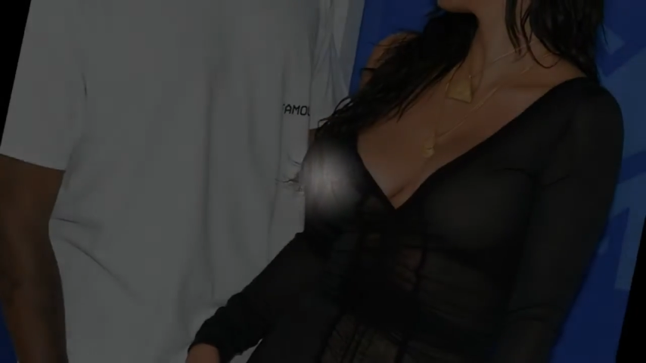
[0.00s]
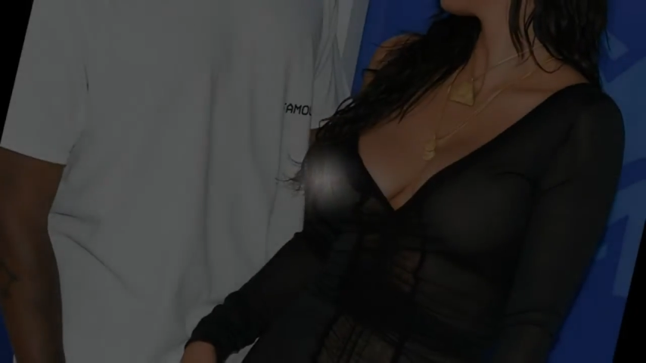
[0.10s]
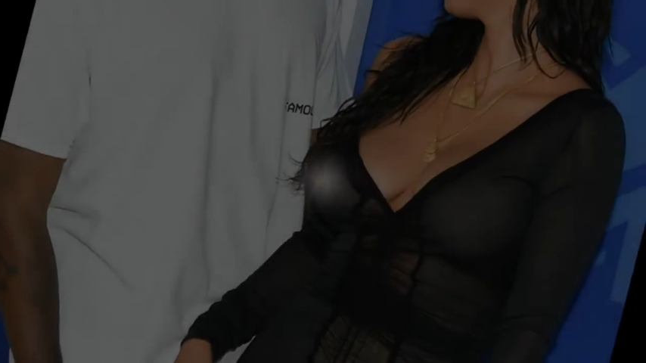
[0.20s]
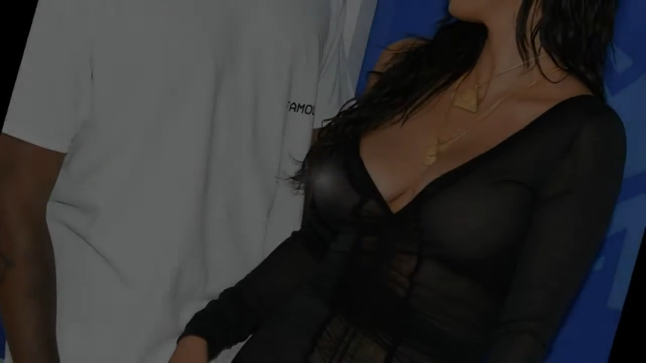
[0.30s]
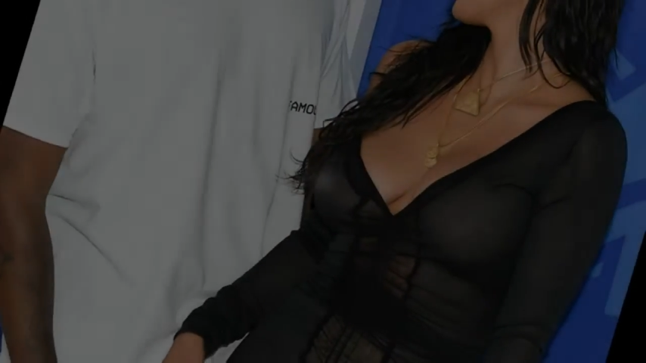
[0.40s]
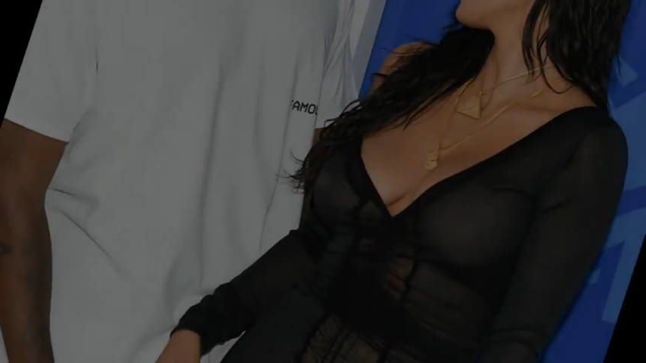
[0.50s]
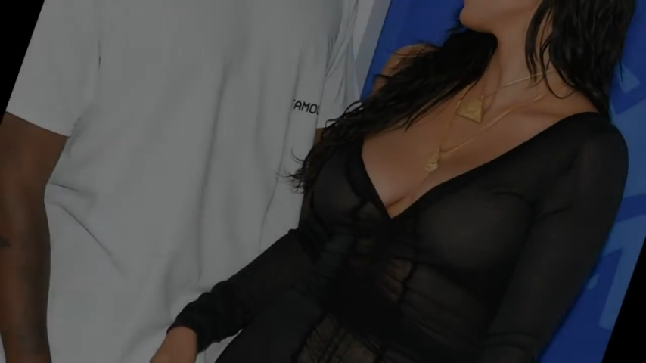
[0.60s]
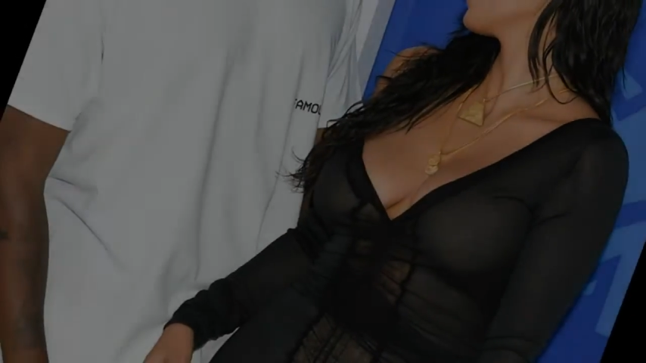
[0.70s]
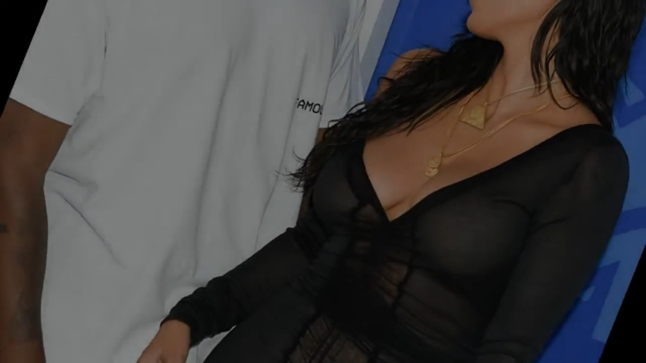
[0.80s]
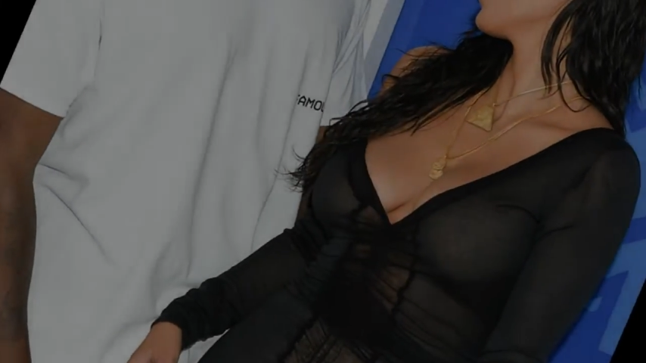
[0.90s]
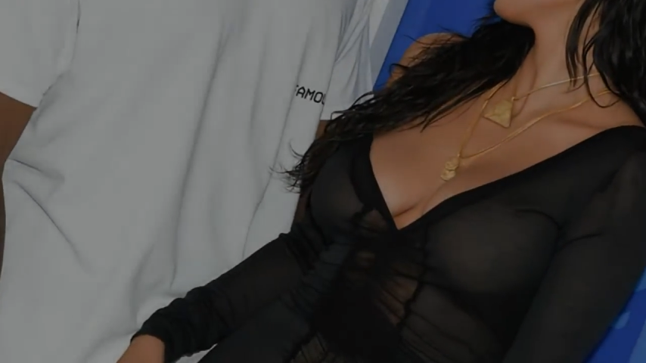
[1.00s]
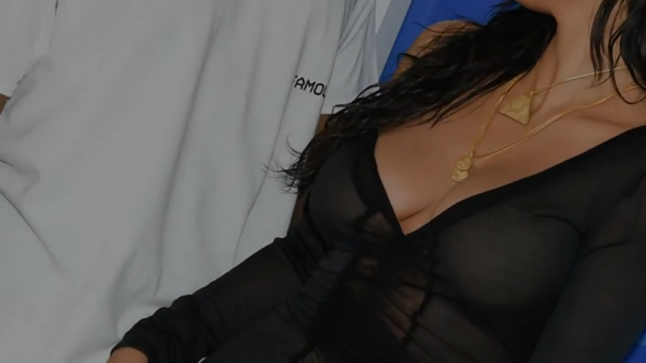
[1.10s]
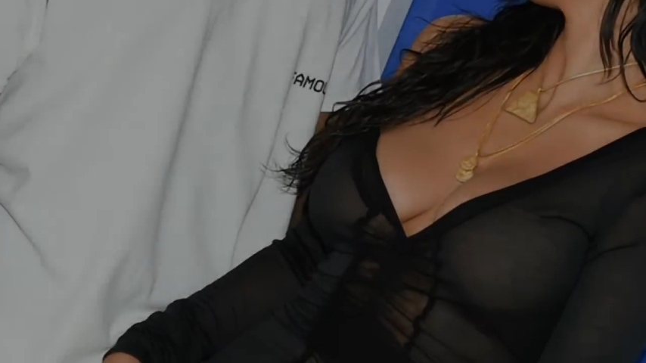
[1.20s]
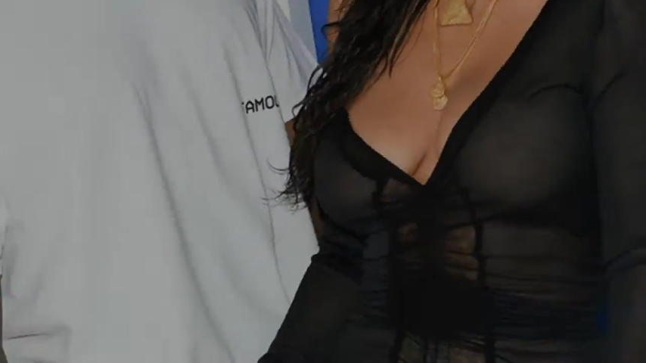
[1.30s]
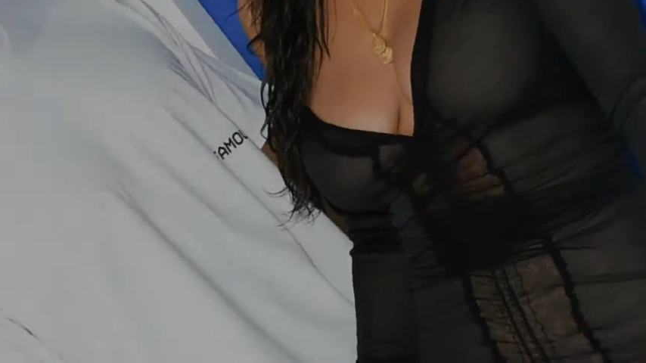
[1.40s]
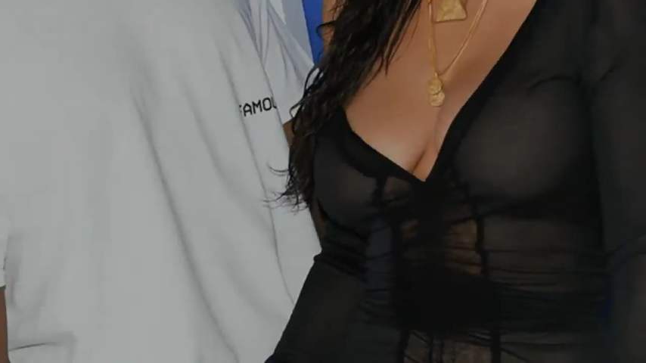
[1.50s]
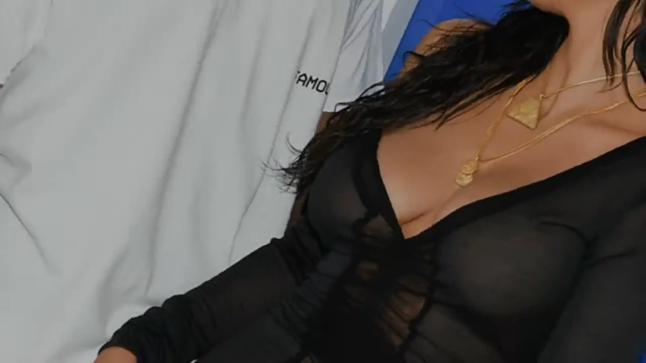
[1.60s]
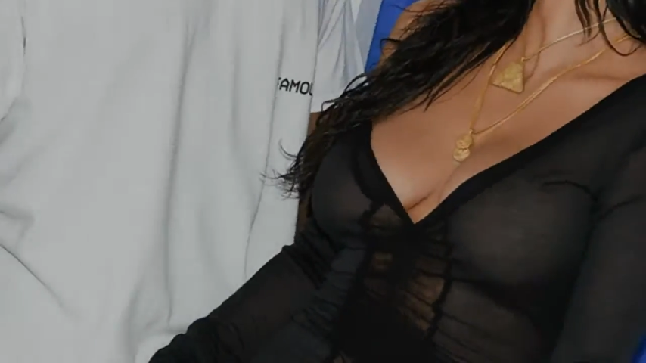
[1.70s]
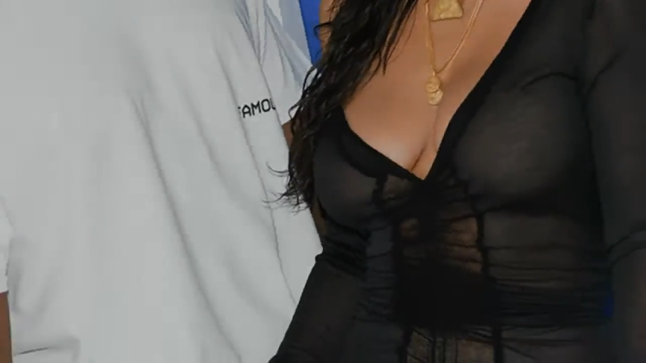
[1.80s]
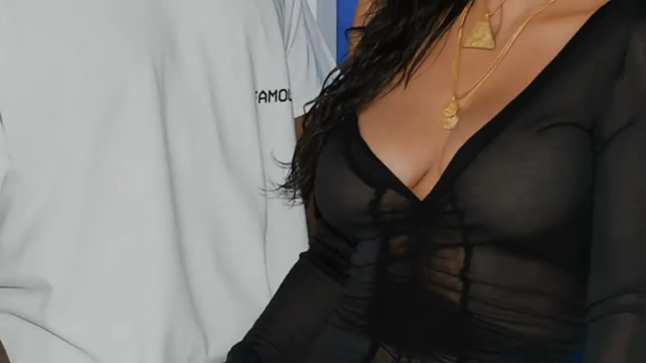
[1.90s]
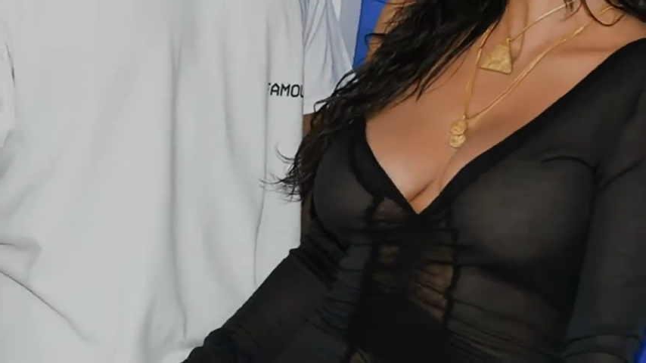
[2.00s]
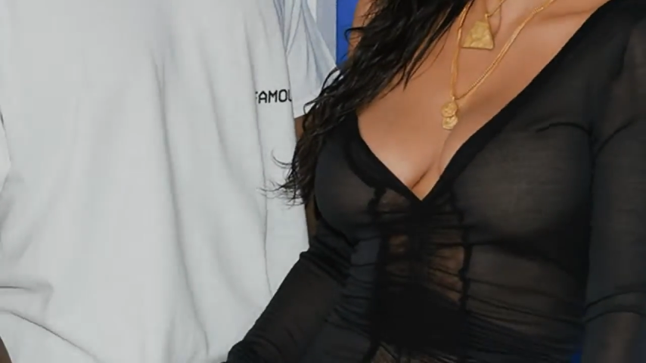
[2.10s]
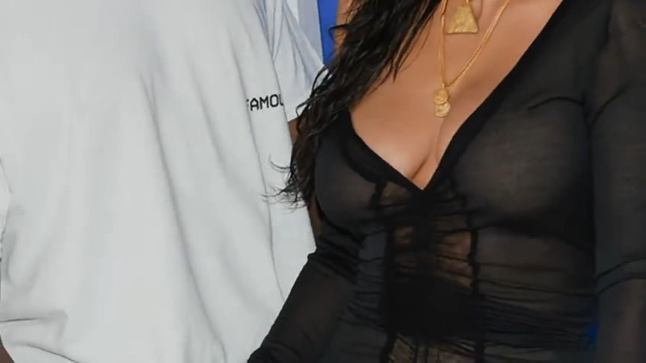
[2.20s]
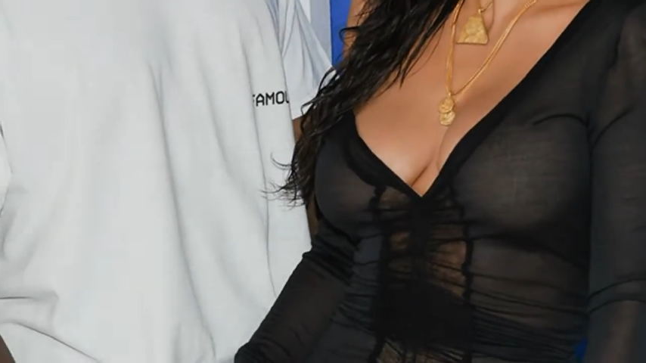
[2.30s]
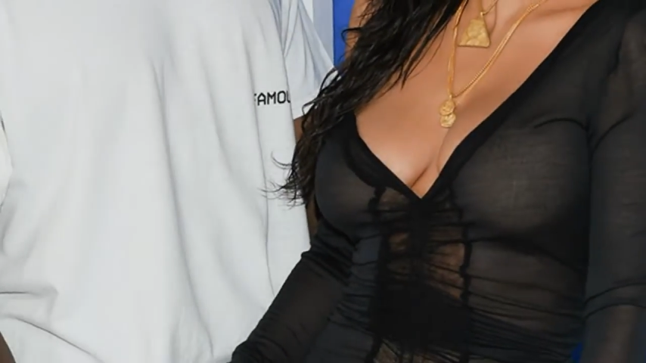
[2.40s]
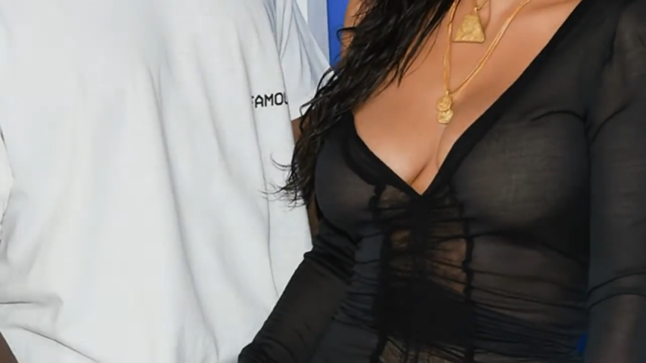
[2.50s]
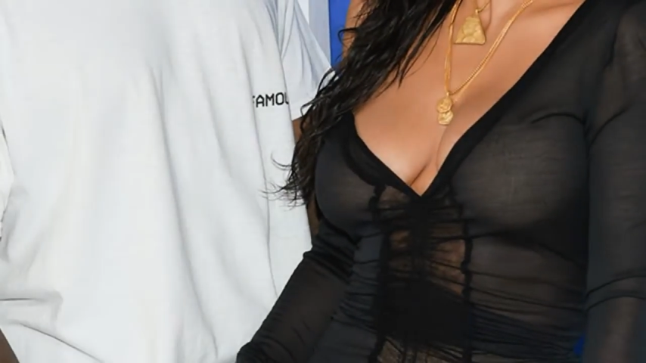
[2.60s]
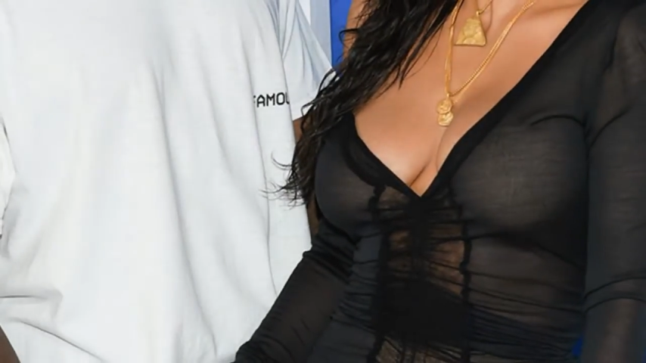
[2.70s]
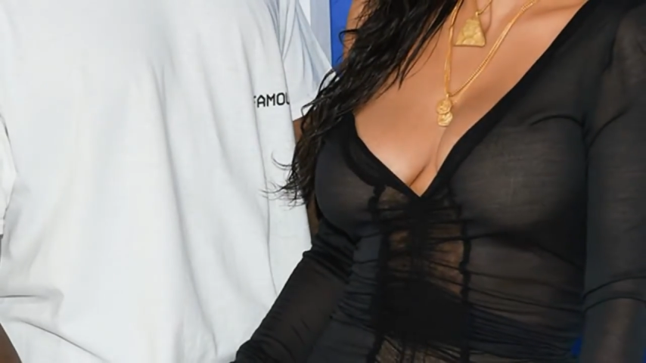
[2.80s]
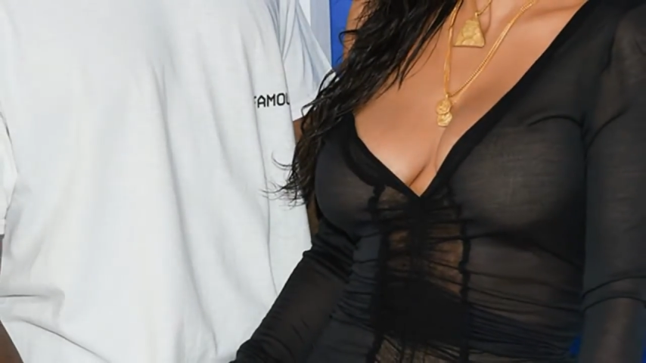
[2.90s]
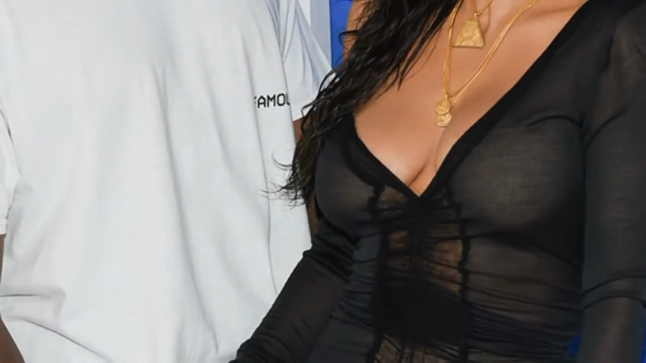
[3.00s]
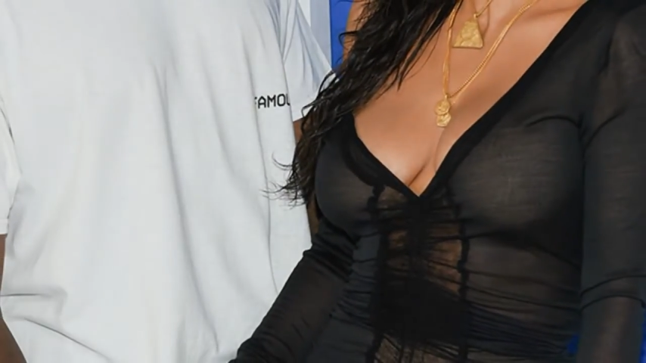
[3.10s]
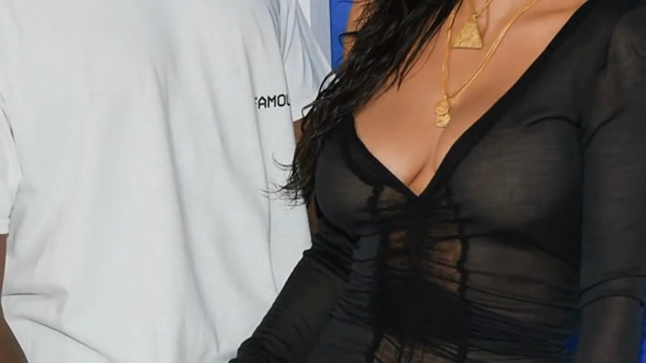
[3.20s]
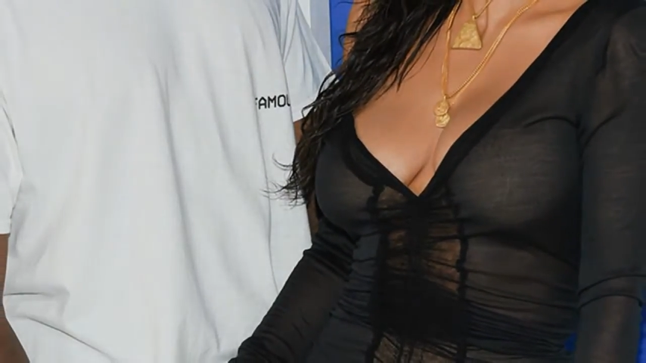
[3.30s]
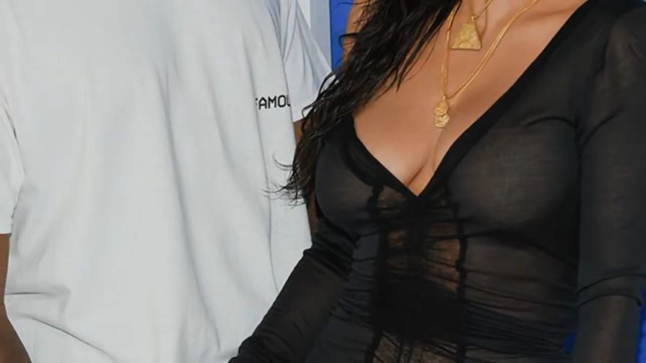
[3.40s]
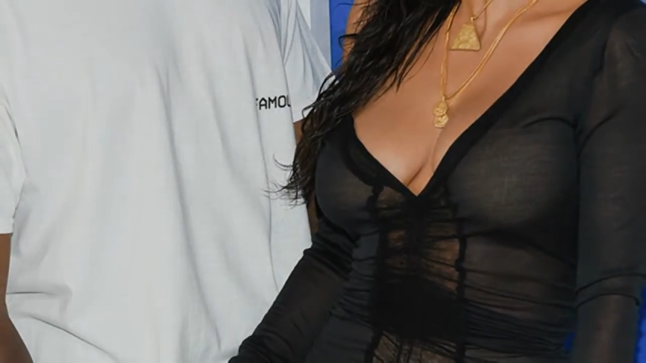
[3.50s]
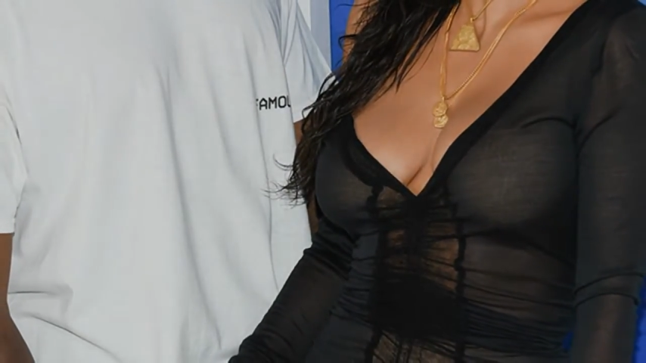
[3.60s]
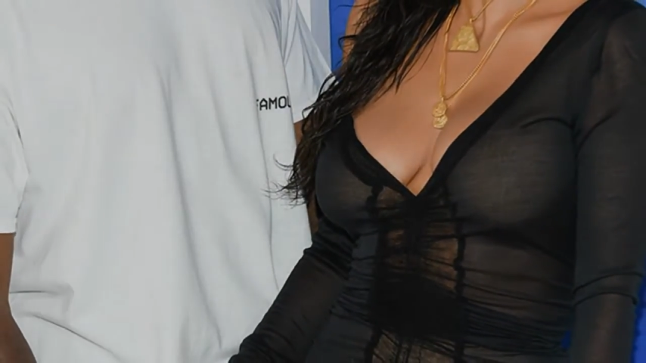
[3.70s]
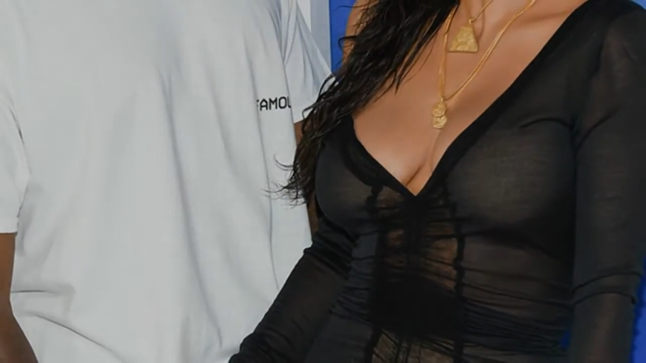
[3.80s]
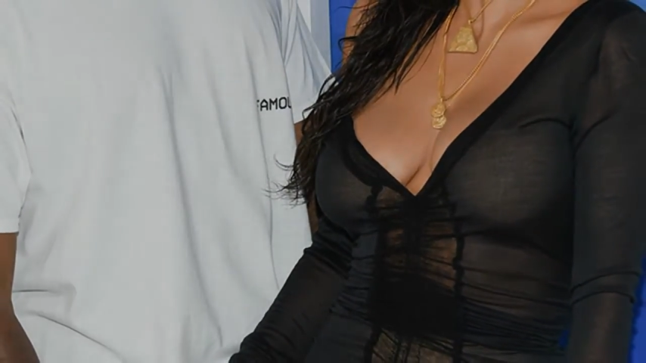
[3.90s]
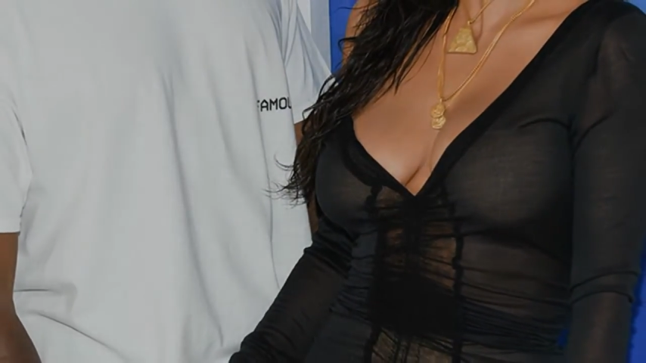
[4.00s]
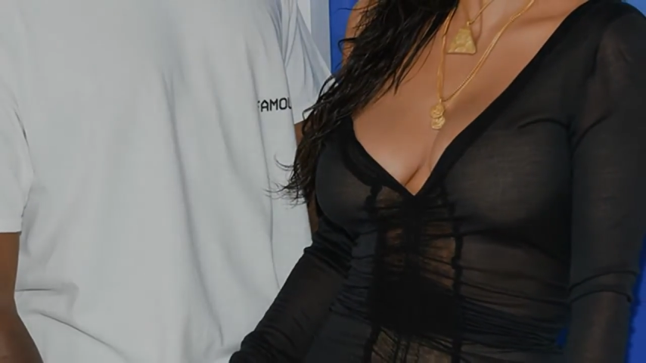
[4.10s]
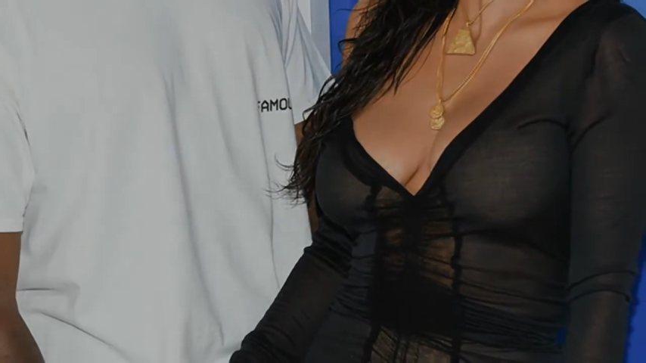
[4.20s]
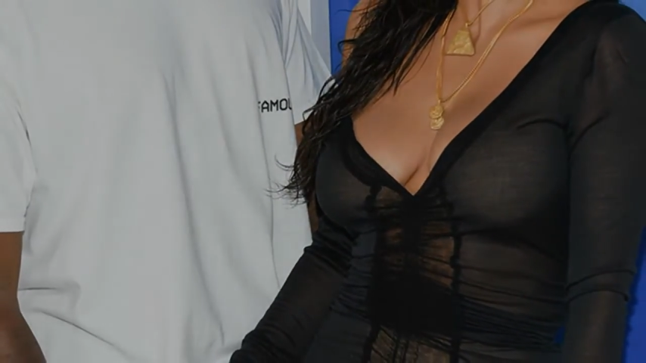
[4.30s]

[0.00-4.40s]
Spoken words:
(no speaker visible)